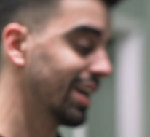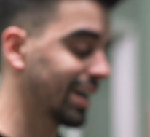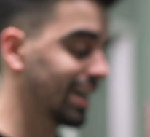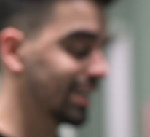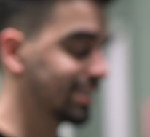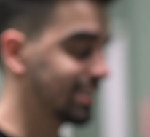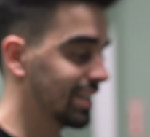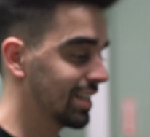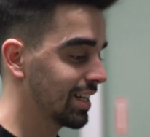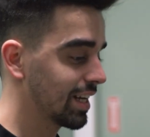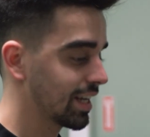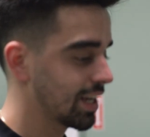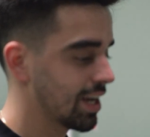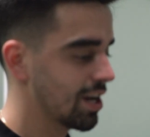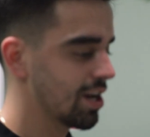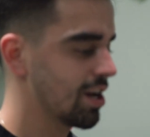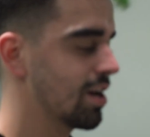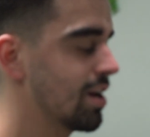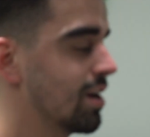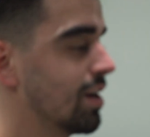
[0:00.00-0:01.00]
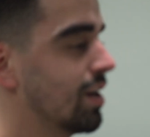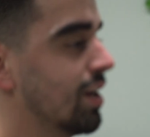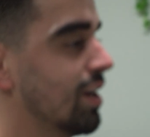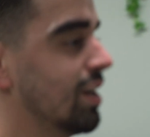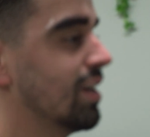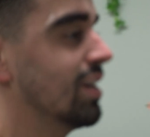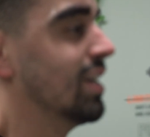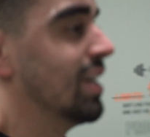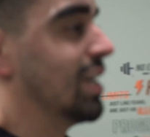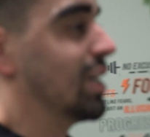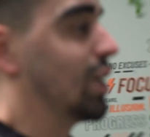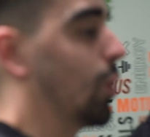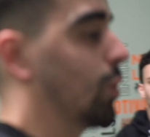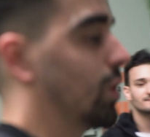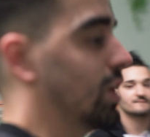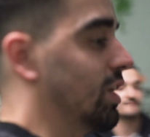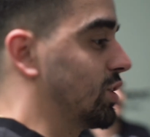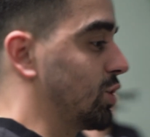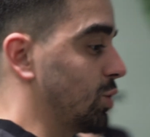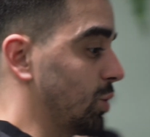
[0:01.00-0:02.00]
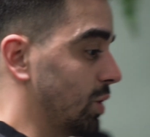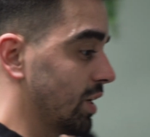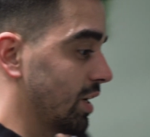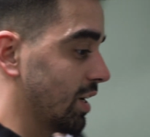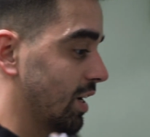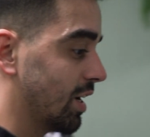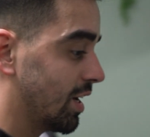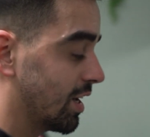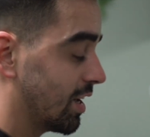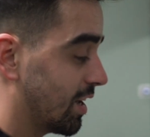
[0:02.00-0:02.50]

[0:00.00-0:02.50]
like I said, like going into it,